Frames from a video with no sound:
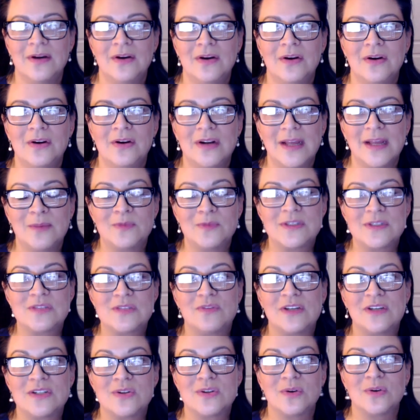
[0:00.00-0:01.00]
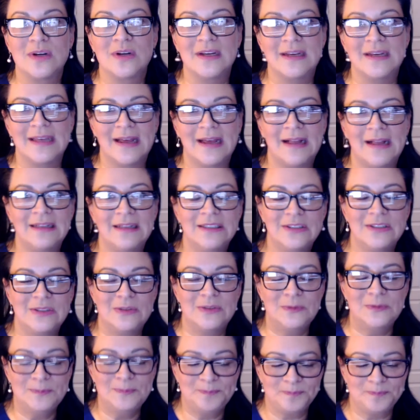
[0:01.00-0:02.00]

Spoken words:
her name was Victoria Callihoo,